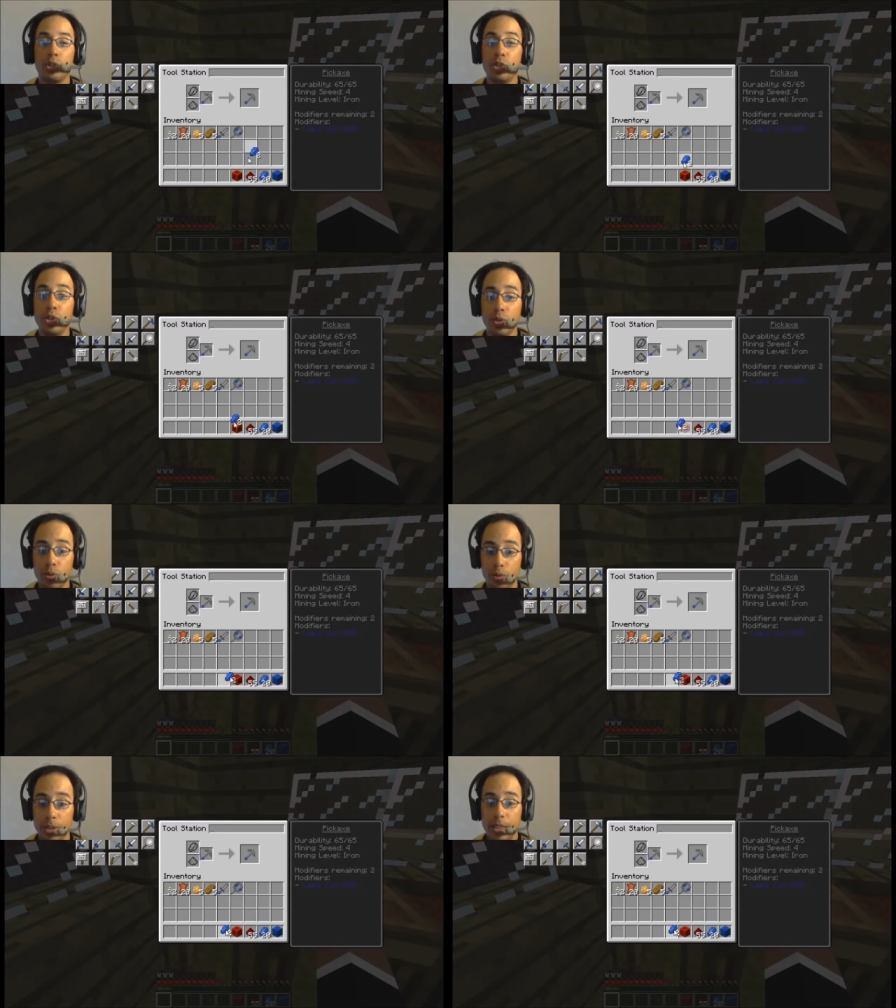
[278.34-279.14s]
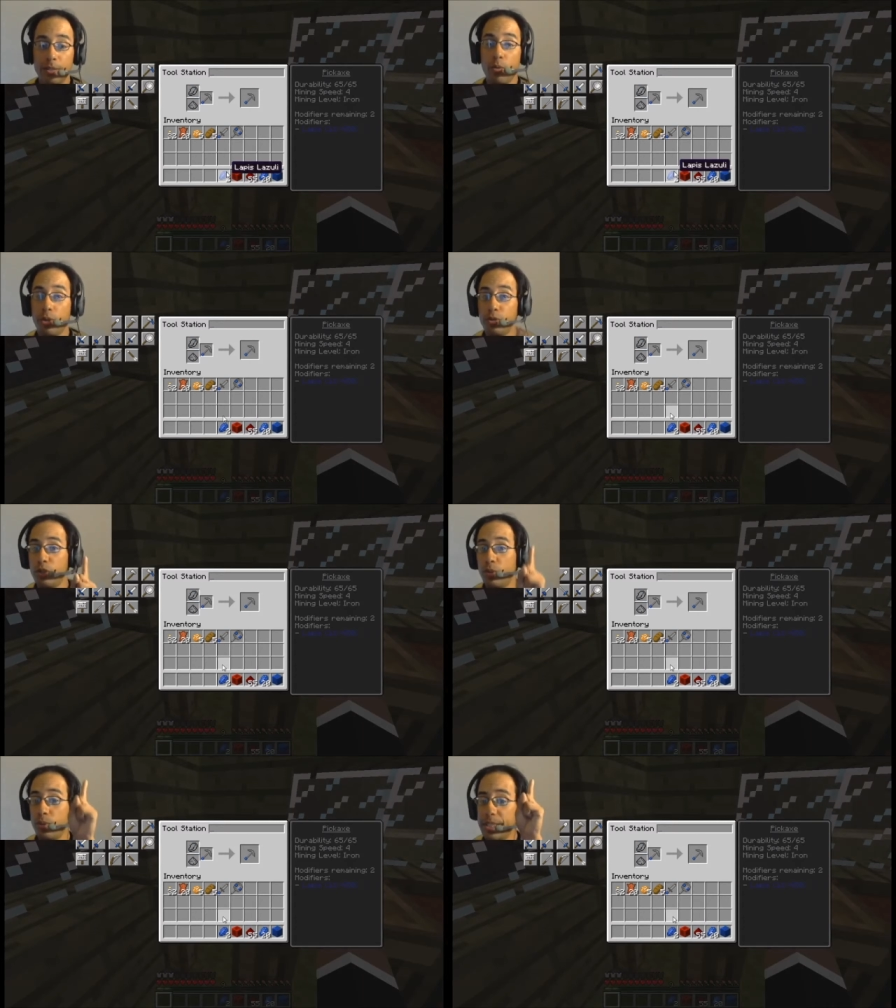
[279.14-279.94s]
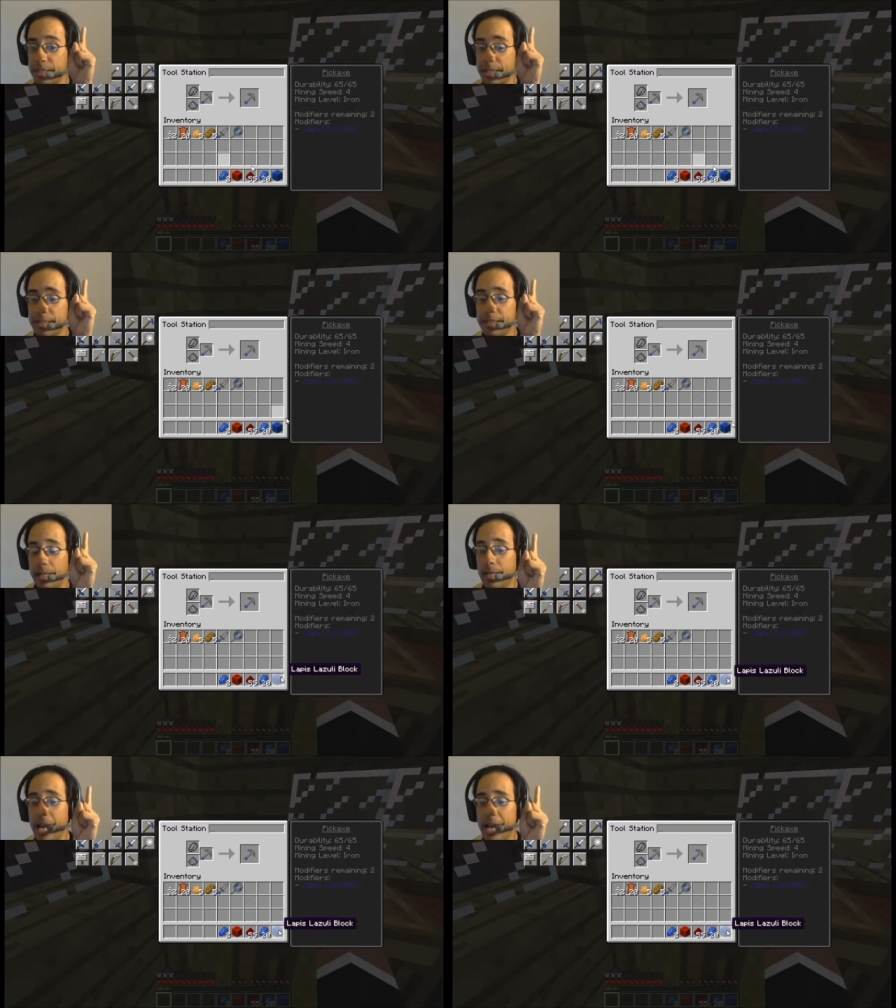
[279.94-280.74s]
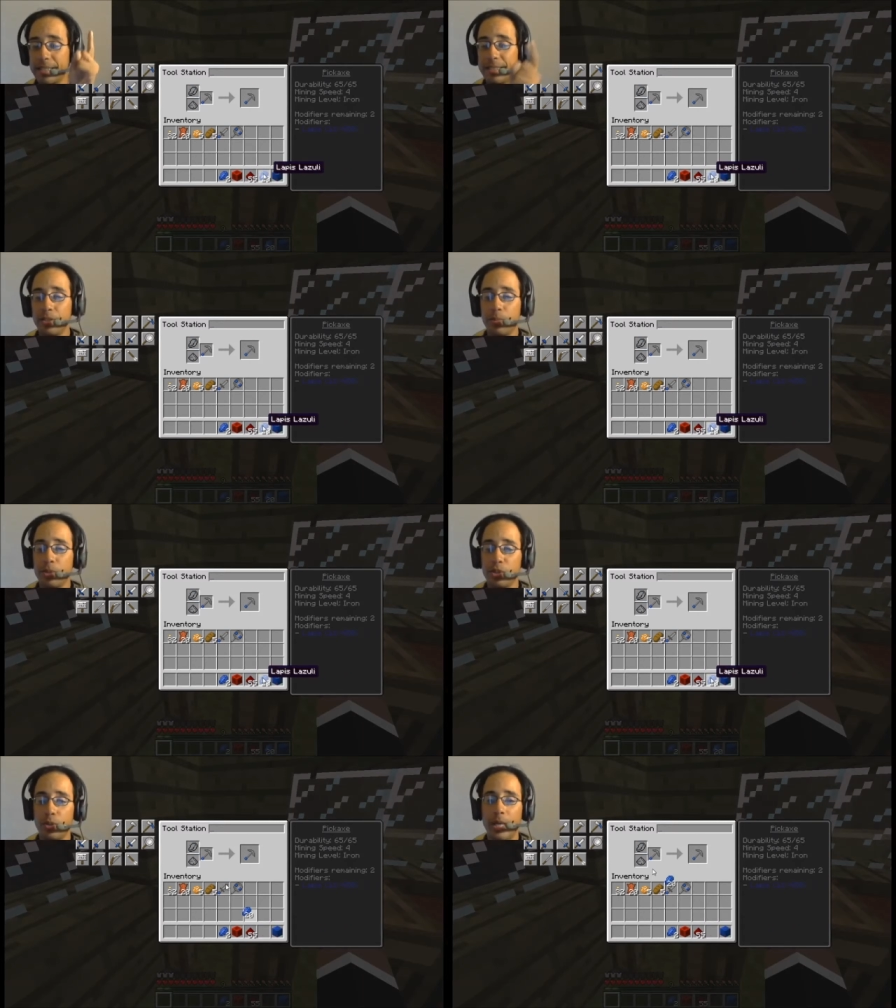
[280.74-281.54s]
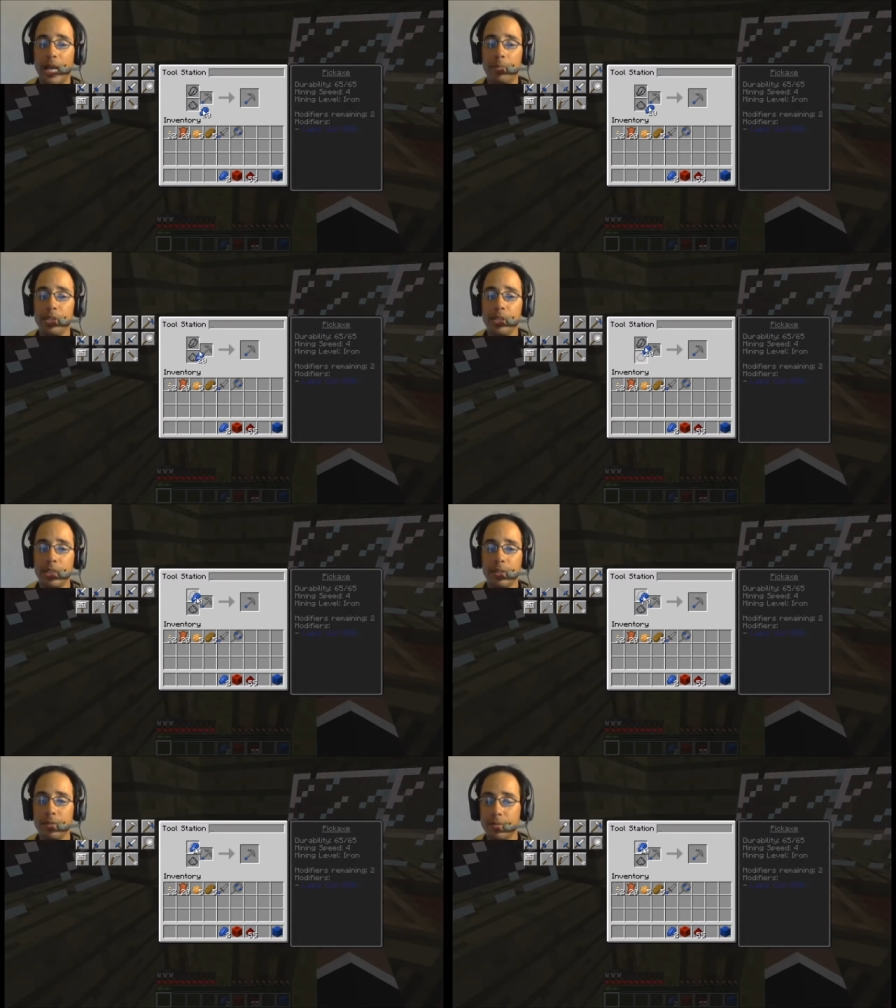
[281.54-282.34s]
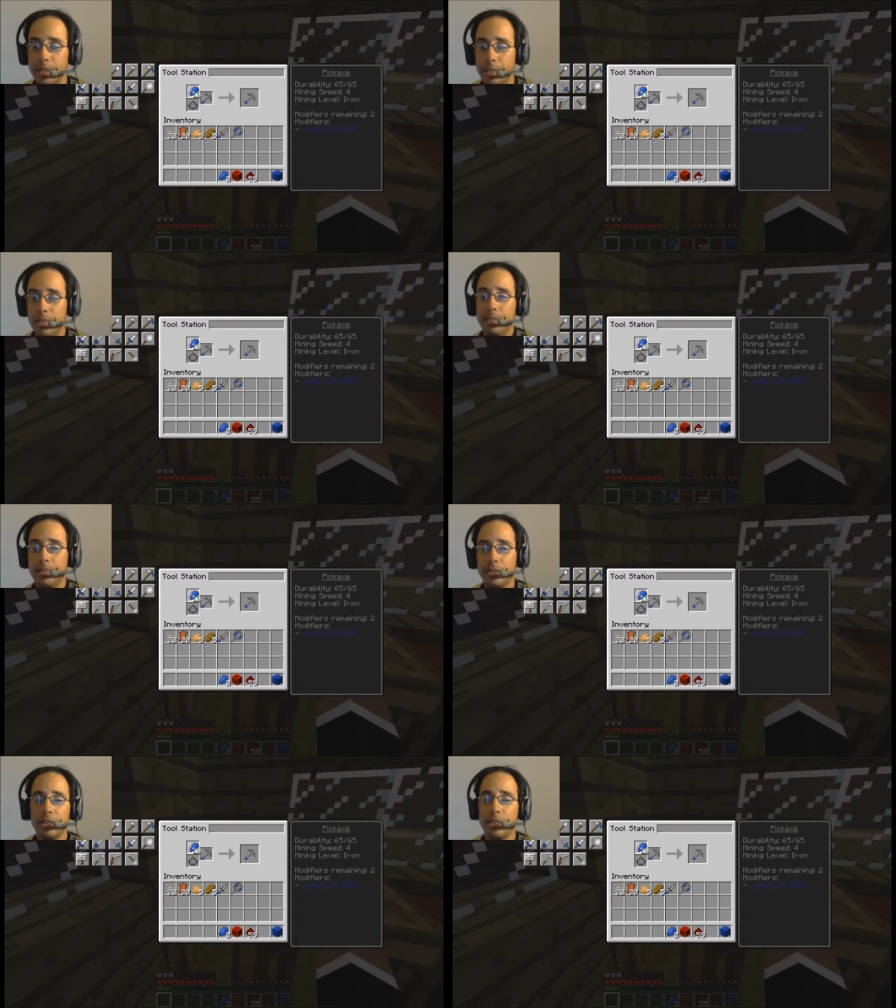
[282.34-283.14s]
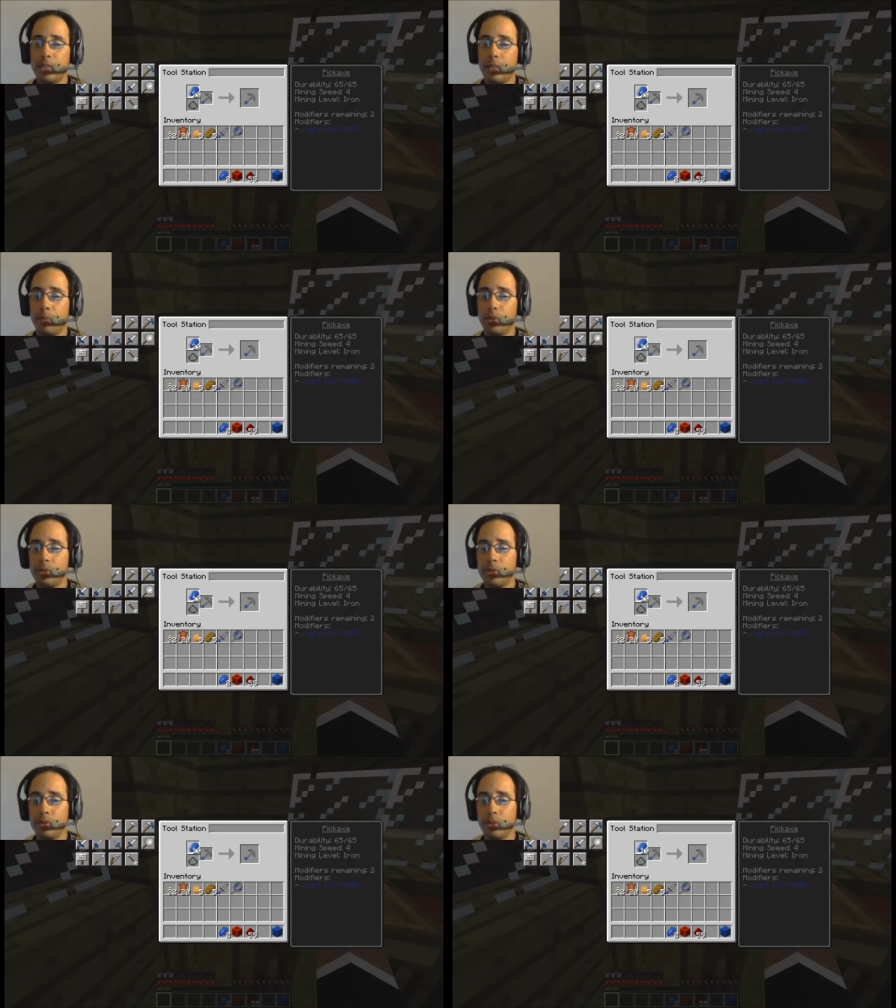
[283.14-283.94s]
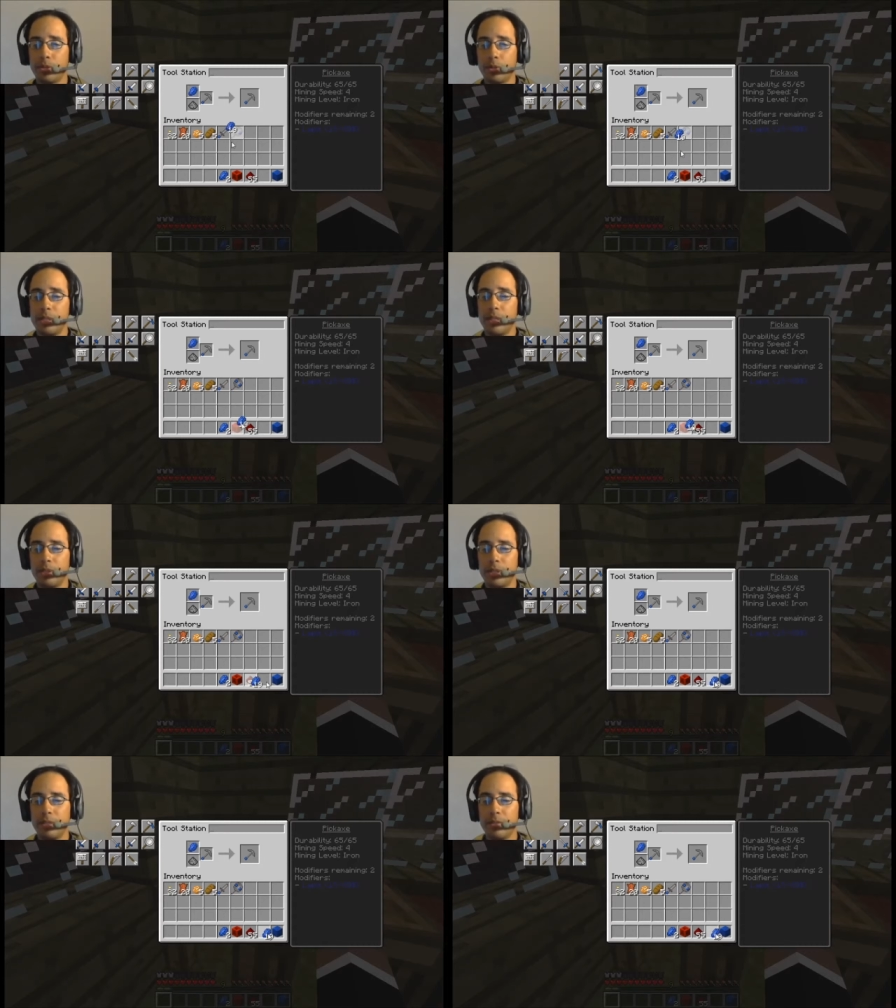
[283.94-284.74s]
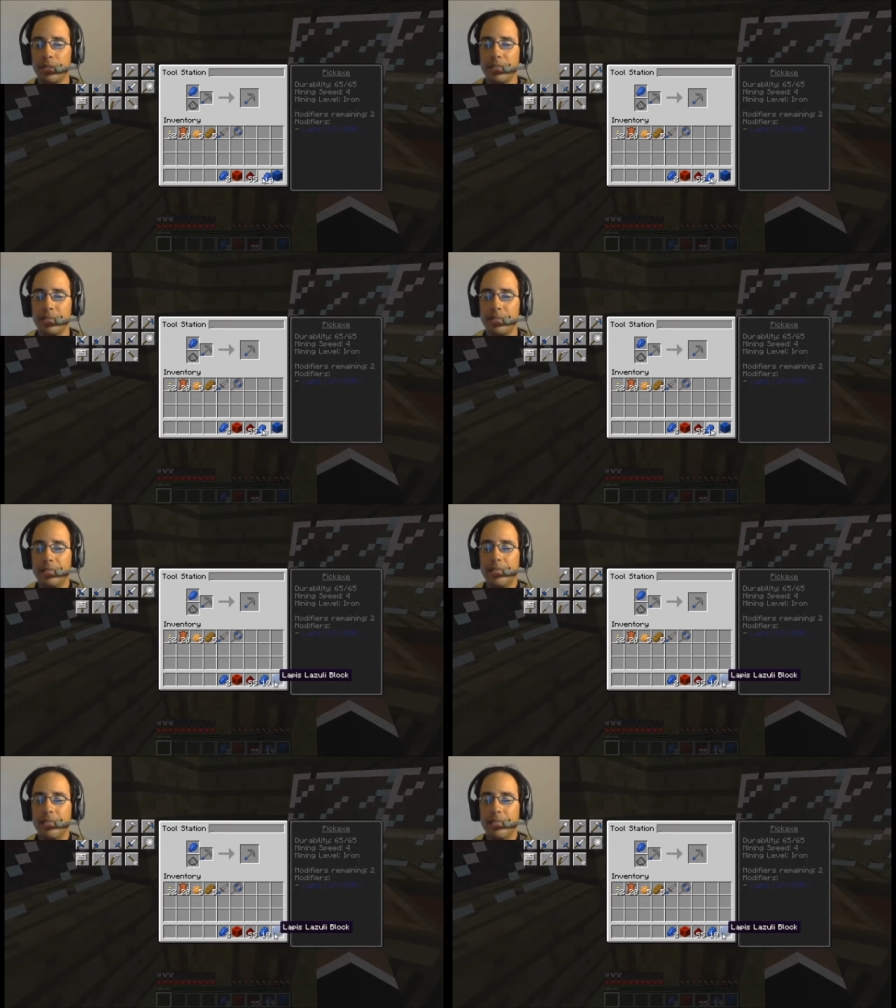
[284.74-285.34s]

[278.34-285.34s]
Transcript: See what you do. If you want to increase it a lot, you put your lapis here. And as you can see, the number goes up by 17, right?